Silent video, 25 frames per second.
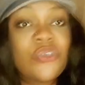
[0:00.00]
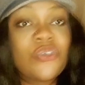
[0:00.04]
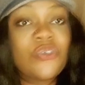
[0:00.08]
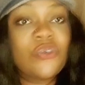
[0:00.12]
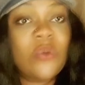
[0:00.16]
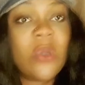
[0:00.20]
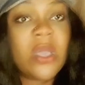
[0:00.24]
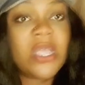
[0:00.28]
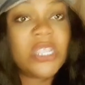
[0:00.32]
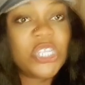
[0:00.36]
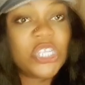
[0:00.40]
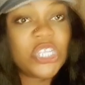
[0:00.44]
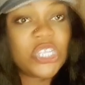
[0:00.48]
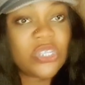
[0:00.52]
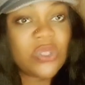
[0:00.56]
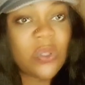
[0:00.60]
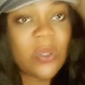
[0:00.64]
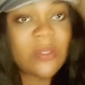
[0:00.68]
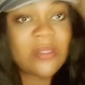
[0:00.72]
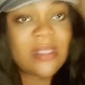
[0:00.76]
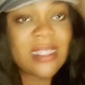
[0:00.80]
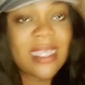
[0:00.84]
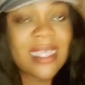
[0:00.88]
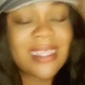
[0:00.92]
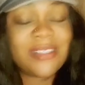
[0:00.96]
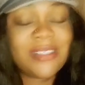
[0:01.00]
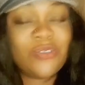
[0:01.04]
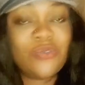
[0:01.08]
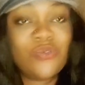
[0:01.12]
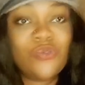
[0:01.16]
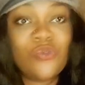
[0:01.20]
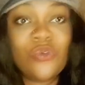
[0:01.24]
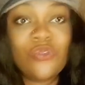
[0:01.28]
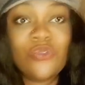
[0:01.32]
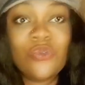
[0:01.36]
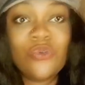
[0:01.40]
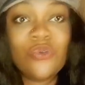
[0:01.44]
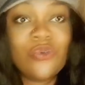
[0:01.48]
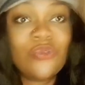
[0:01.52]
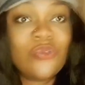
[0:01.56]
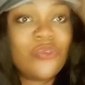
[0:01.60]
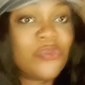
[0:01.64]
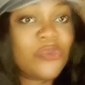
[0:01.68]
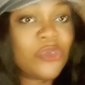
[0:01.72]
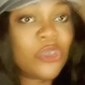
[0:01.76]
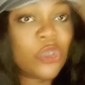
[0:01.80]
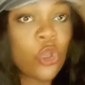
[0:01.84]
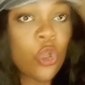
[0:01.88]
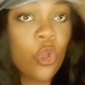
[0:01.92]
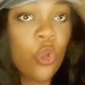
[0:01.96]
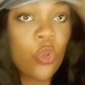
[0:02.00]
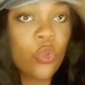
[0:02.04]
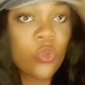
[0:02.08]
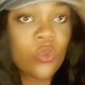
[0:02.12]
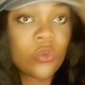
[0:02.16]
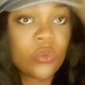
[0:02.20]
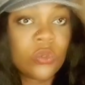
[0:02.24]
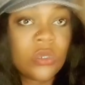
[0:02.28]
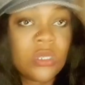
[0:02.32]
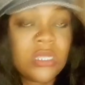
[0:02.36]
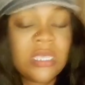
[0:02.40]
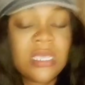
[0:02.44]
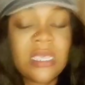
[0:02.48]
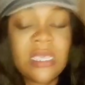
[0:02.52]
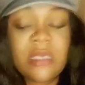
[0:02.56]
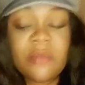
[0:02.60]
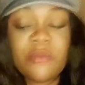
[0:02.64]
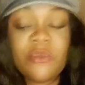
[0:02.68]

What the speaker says: you are sure that you are not going to be cold,